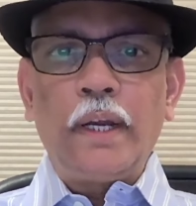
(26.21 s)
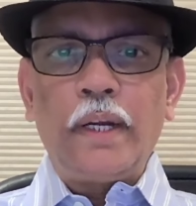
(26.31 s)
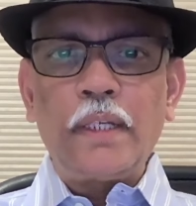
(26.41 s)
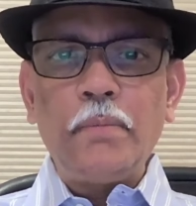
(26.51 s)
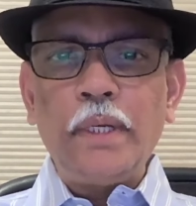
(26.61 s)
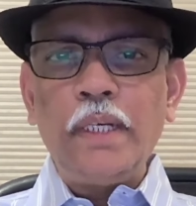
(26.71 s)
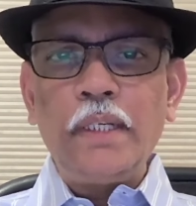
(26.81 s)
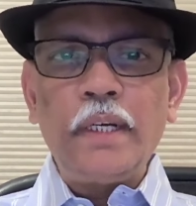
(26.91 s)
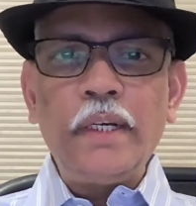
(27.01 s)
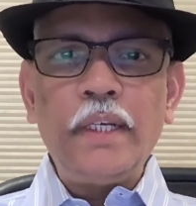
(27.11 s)
It has
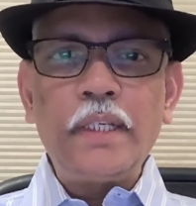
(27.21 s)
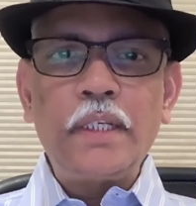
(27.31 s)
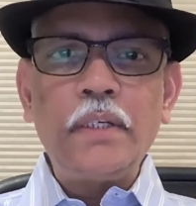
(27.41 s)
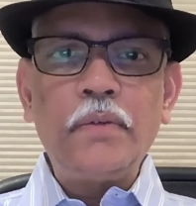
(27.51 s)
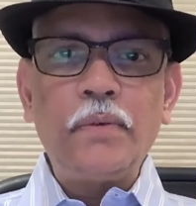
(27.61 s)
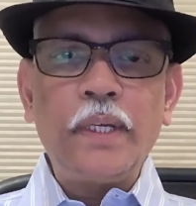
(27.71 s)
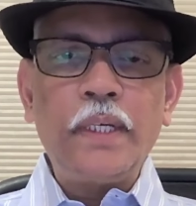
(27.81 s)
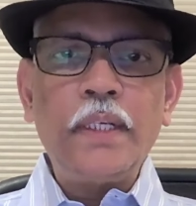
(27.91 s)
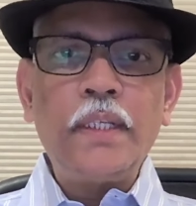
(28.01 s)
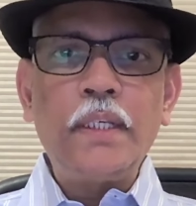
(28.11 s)
been 10 days since we
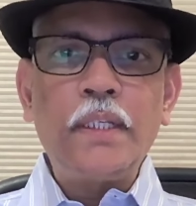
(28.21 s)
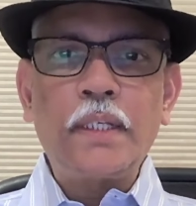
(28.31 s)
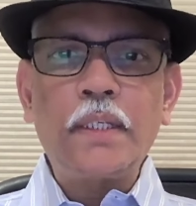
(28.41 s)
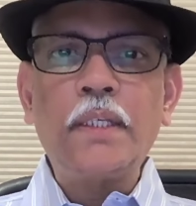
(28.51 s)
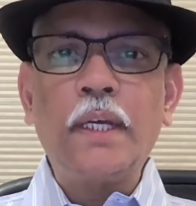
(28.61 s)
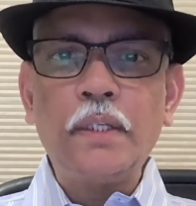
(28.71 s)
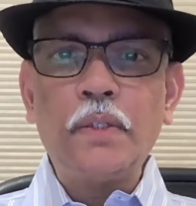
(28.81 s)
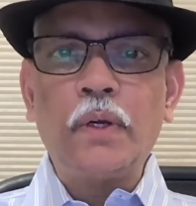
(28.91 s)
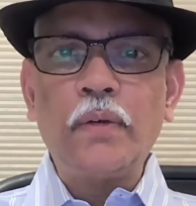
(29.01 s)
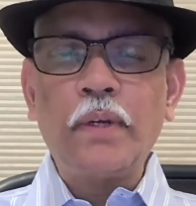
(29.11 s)
did this
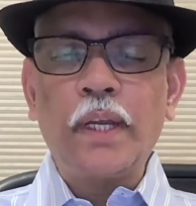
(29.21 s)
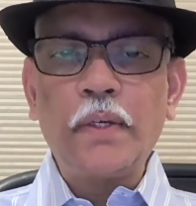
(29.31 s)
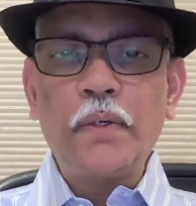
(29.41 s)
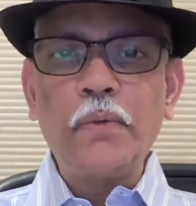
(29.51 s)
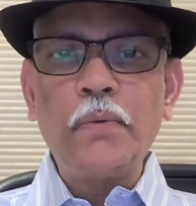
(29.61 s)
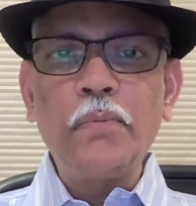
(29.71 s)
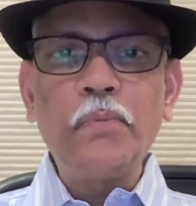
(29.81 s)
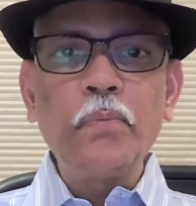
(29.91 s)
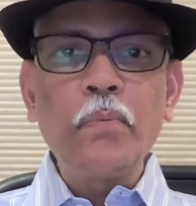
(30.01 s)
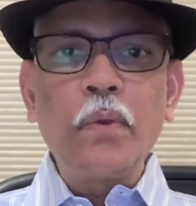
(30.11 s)
exercise, so I would like to